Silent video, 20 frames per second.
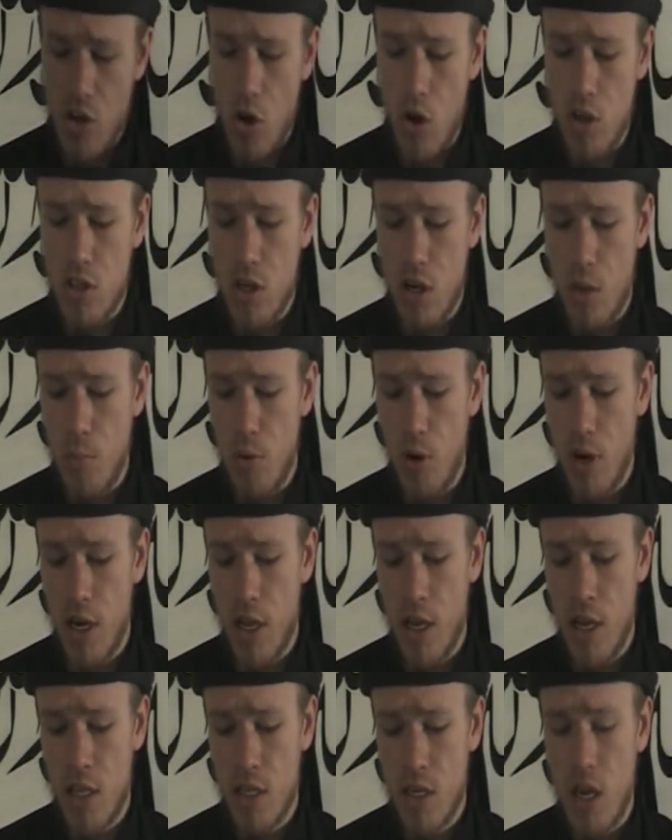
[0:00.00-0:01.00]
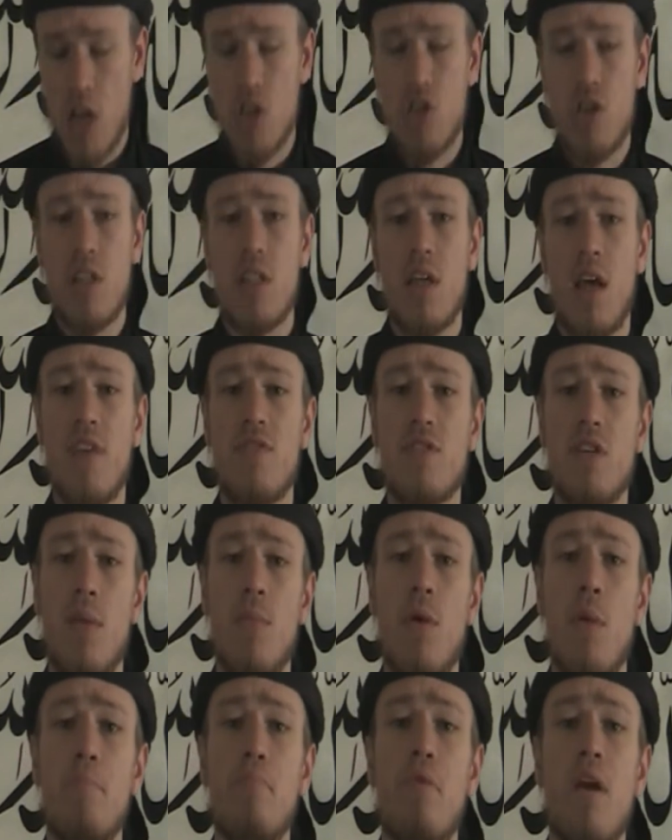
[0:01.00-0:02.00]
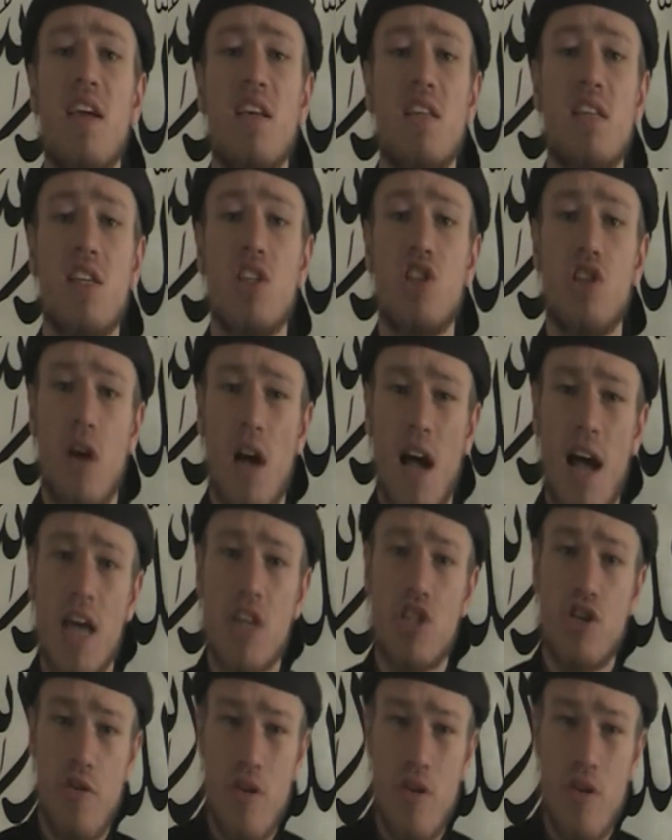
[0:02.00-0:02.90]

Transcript: got to the point in this country that if someone breaks into your house,